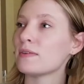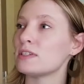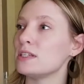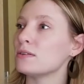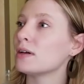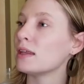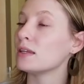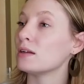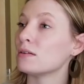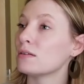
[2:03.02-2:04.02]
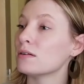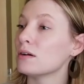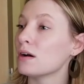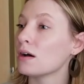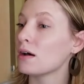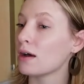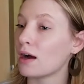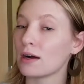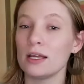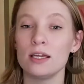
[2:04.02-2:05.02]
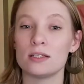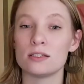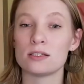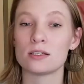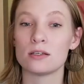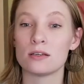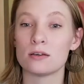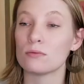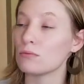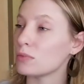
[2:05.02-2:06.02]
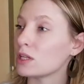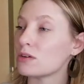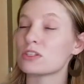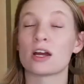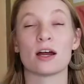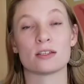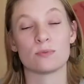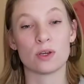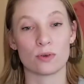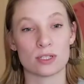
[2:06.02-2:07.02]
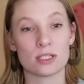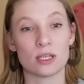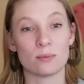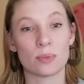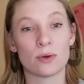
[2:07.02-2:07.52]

we have to do. And then our end, we close our eyes, we go to sleep.